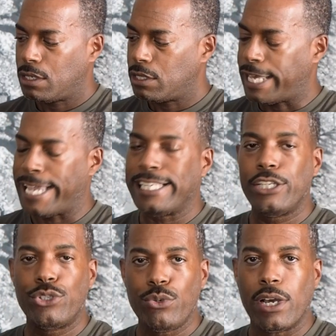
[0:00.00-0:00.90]
the
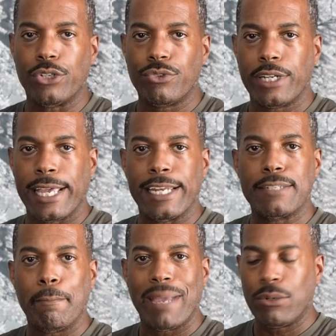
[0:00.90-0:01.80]
AD200, and
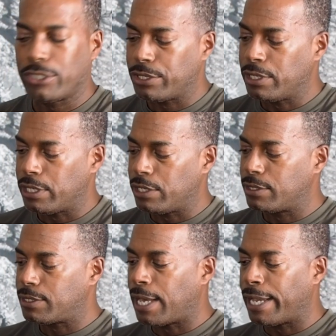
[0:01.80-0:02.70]
it's mounted
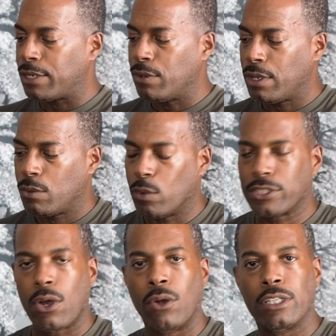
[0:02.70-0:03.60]
inside
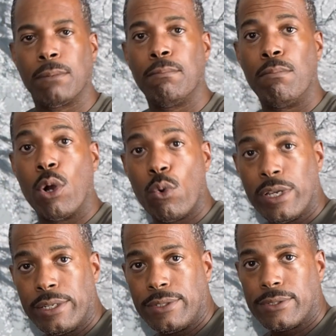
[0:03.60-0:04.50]
what's called a
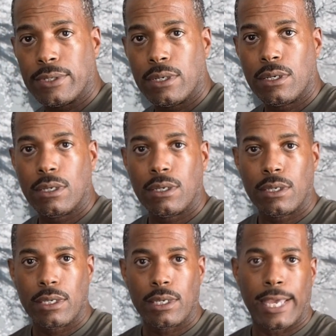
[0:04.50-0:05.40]
Bowens
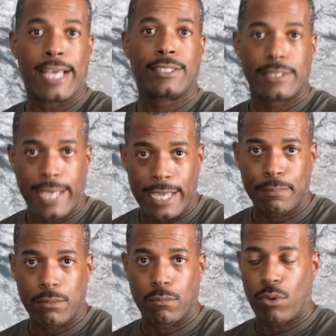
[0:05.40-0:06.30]

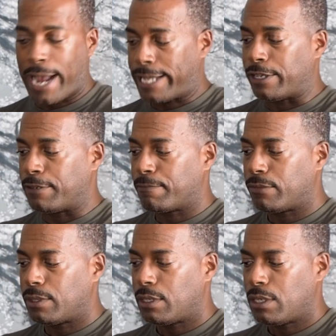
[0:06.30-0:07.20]
S-type bracket.
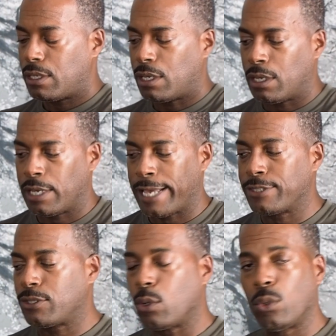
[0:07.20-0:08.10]

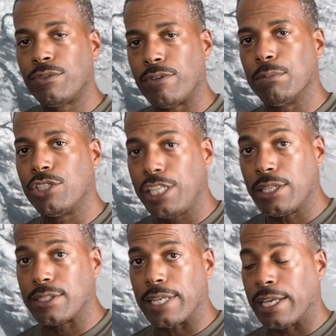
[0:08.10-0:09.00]
As sold from
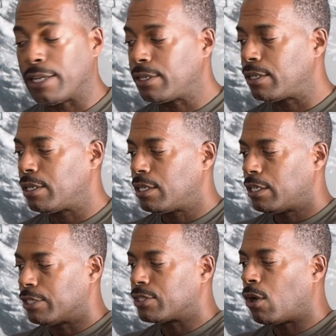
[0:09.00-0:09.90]
CheetahStand,
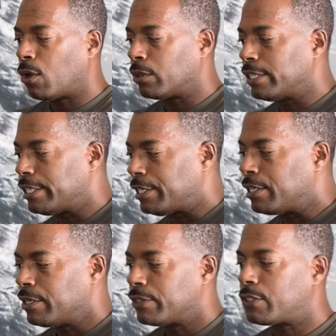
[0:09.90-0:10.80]
it's called
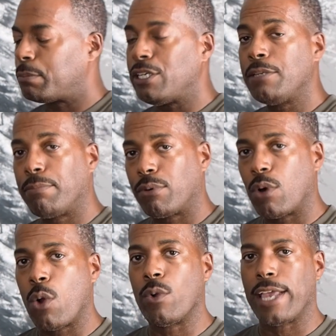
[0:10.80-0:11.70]
the Speed
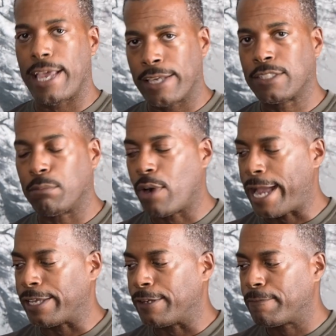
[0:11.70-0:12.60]
Pro S
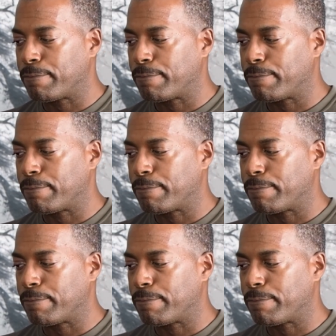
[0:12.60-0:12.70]
bracket.